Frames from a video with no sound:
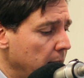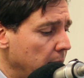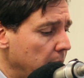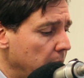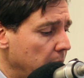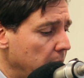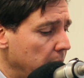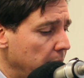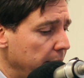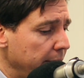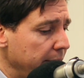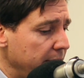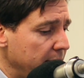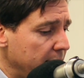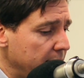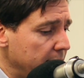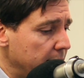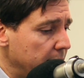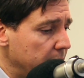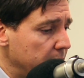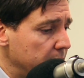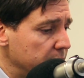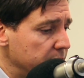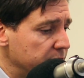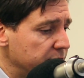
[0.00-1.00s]
They
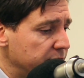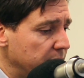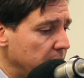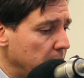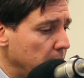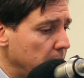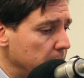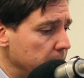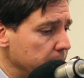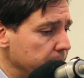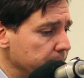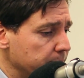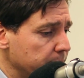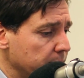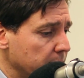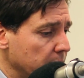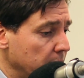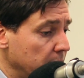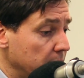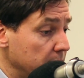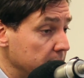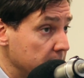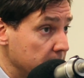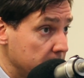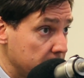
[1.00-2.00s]
have
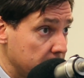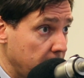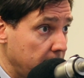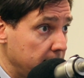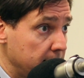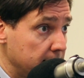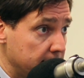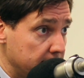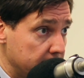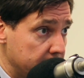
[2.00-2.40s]
decided